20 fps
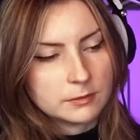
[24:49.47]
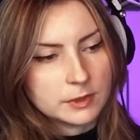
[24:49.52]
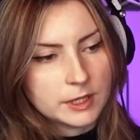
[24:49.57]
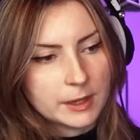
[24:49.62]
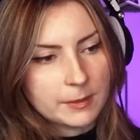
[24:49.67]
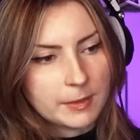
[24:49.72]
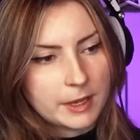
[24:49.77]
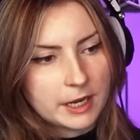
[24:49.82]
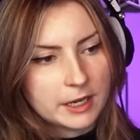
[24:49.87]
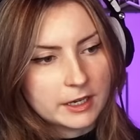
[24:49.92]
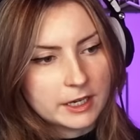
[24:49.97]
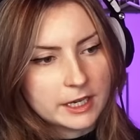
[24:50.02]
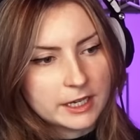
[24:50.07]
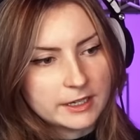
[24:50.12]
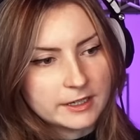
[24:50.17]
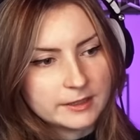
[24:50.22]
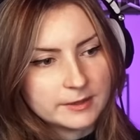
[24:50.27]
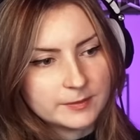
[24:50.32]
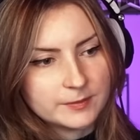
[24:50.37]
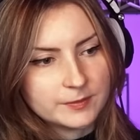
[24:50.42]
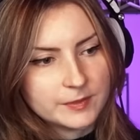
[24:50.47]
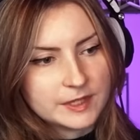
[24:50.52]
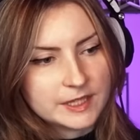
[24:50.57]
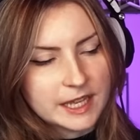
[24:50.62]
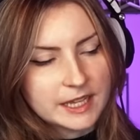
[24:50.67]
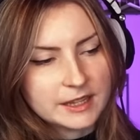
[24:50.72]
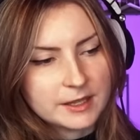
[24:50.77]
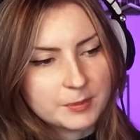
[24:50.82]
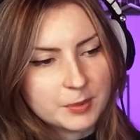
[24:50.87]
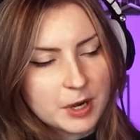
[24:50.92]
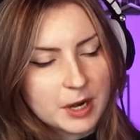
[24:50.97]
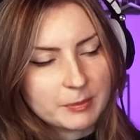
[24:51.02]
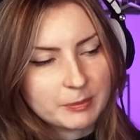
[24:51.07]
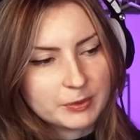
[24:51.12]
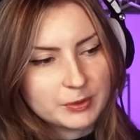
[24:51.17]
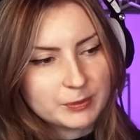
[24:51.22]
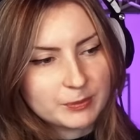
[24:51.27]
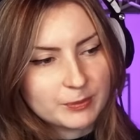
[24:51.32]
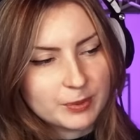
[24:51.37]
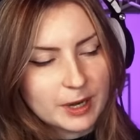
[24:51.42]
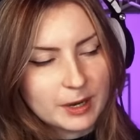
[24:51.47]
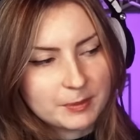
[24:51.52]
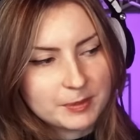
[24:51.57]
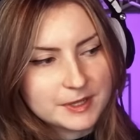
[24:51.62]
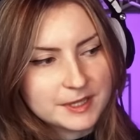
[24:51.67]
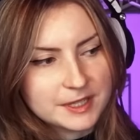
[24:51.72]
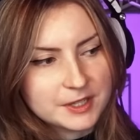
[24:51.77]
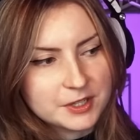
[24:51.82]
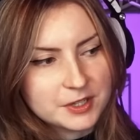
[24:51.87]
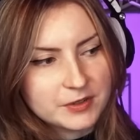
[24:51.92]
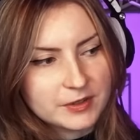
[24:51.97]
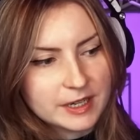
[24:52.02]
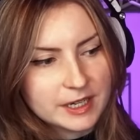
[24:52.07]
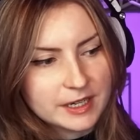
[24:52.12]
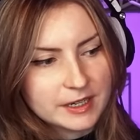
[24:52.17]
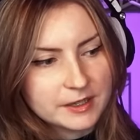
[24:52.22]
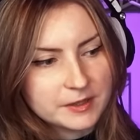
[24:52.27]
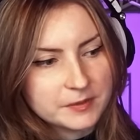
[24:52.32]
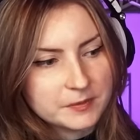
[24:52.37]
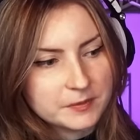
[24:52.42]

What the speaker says: Get married? Is that the proposition right now?